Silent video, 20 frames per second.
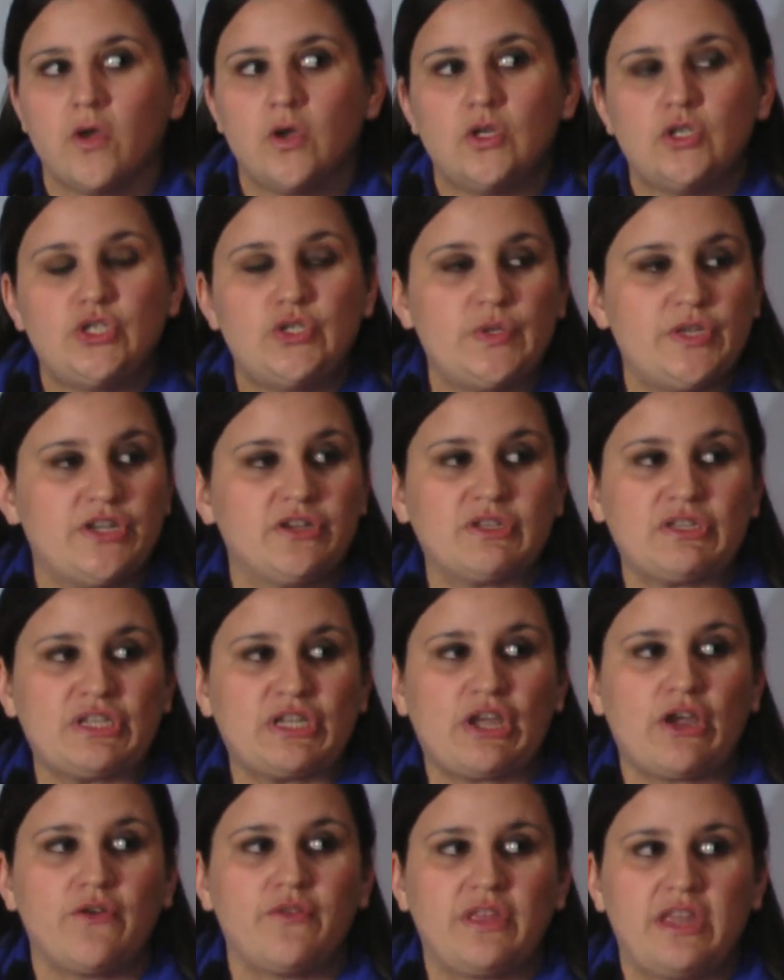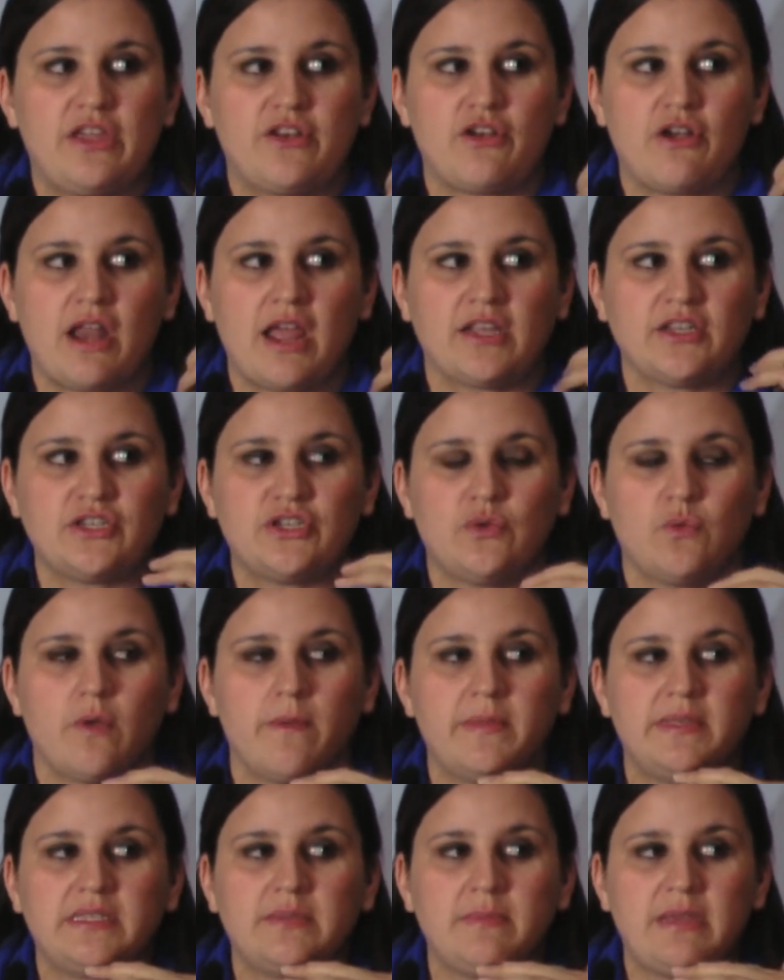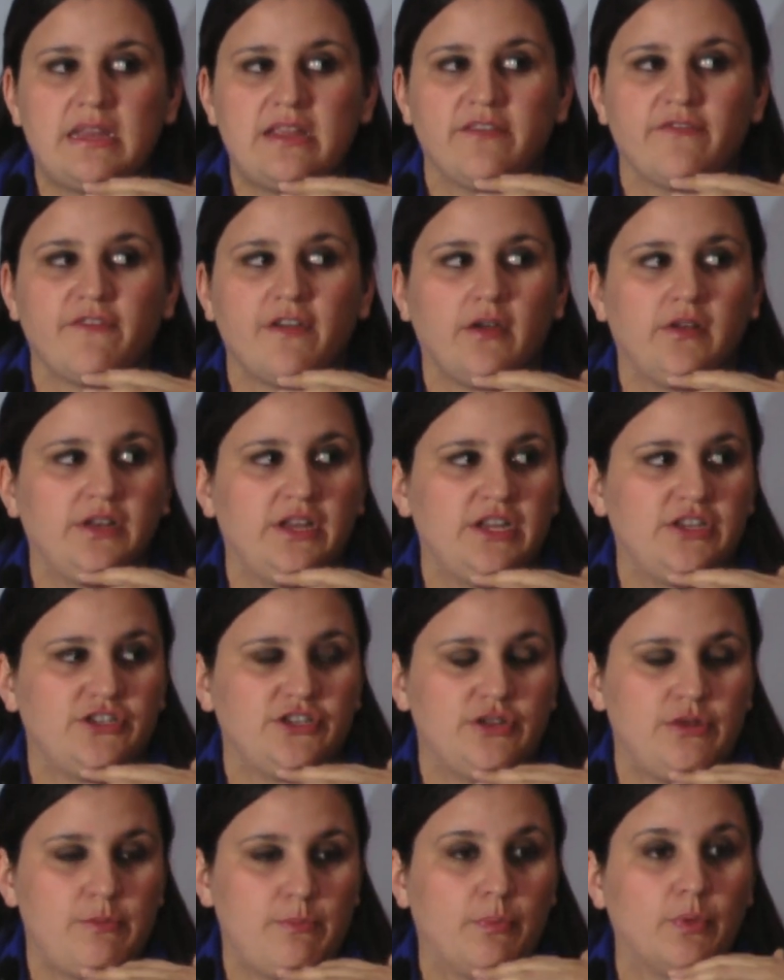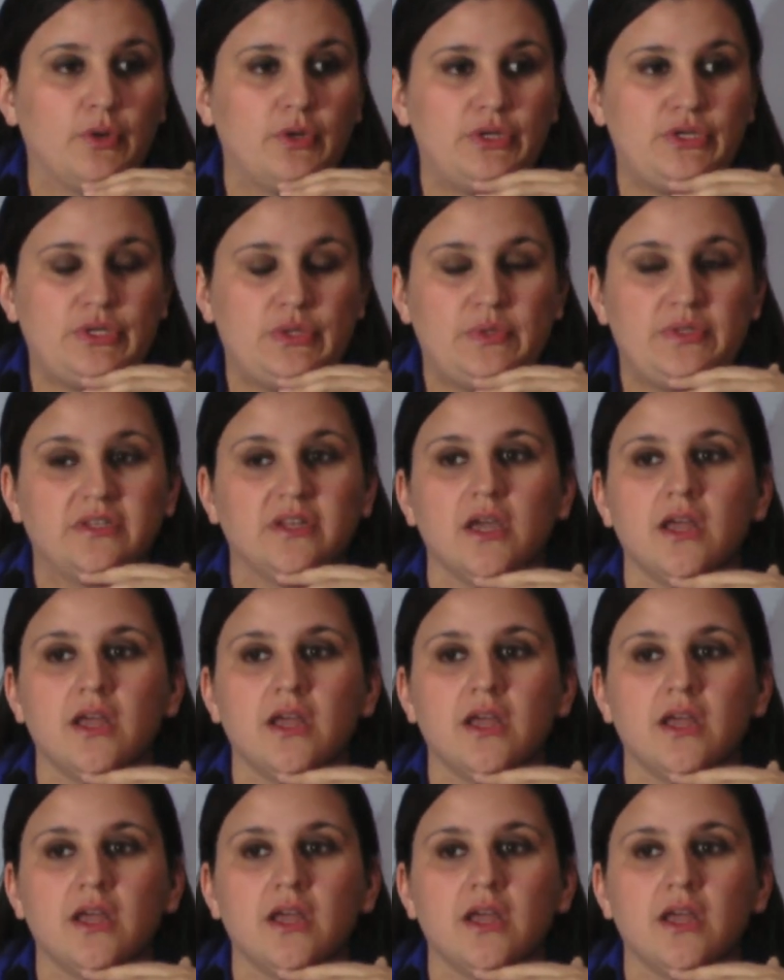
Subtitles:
2 years ago, the International Women's Media Foundation produced